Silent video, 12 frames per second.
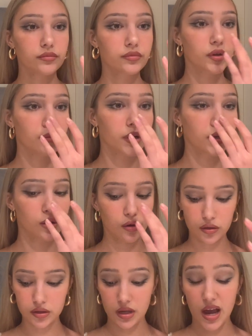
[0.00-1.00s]

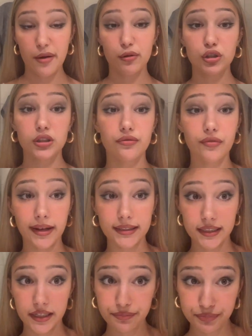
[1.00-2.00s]
I'm using the
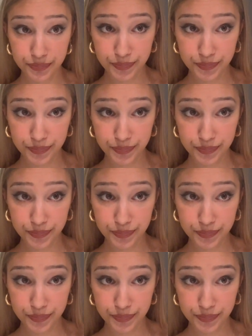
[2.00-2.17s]
Fenty.